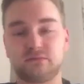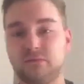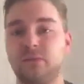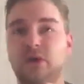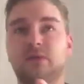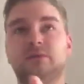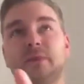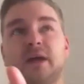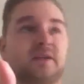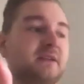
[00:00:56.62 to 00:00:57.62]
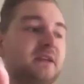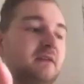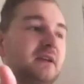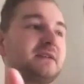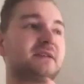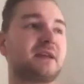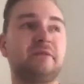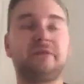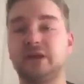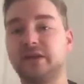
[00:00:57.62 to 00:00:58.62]
well, at the series, I
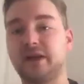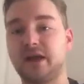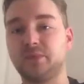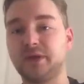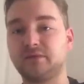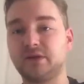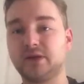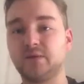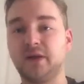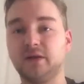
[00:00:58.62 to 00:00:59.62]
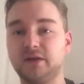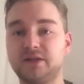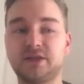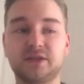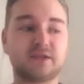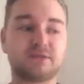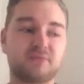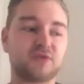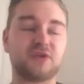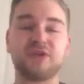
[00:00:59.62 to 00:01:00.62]
feel that I am playing really well. It's just
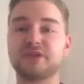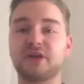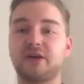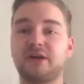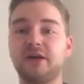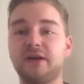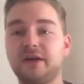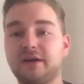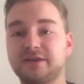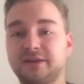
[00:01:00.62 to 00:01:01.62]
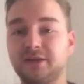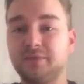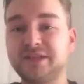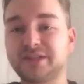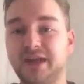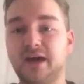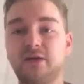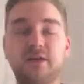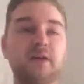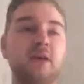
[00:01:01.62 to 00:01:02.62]
results are still missing
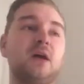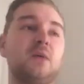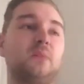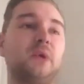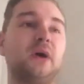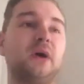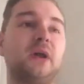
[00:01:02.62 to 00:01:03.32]
out. But